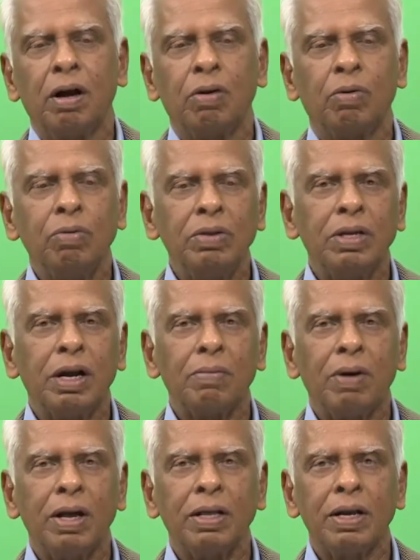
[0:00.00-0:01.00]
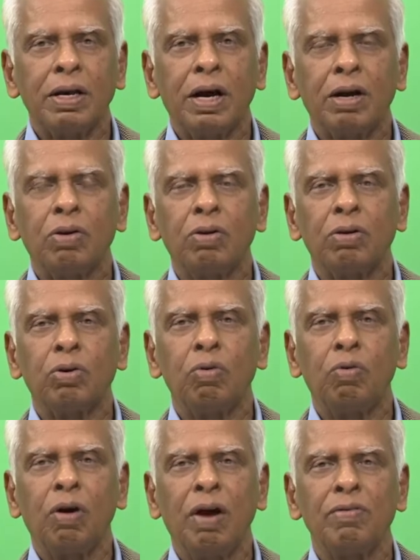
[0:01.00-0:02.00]
Kunti and Madri are the two
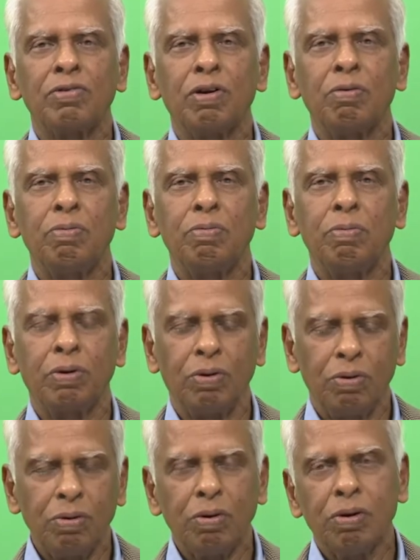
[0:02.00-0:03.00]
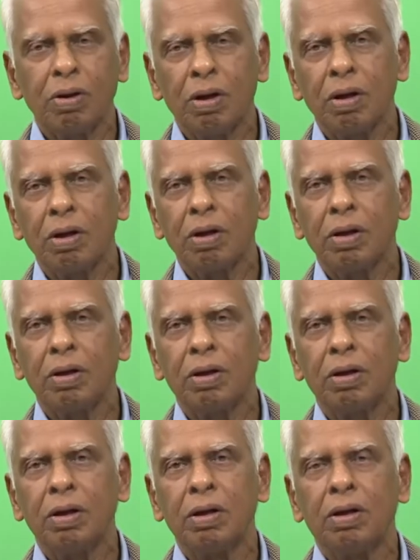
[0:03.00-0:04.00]
wives of Pandu.
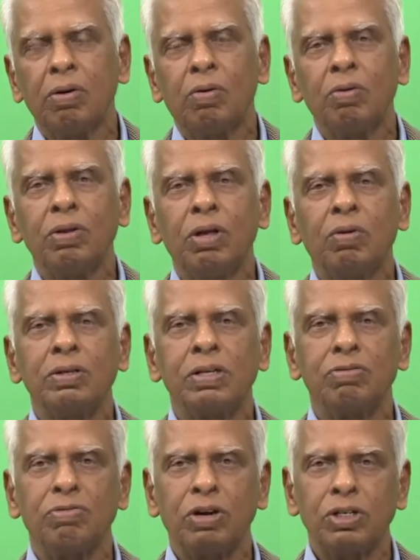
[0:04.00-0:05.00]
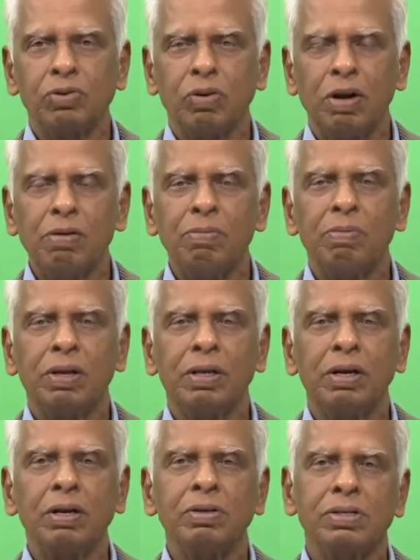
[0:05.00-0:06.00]
Kunti was his first wife,
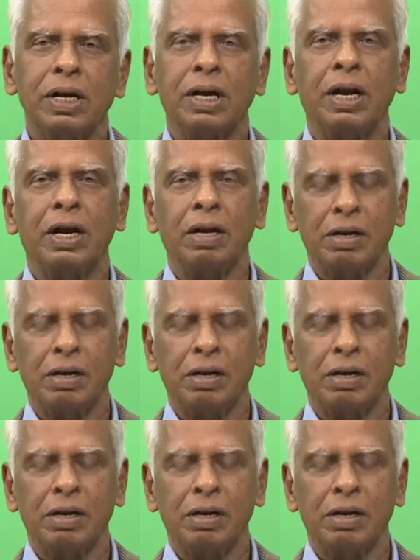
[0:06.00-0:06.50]
Madri the second.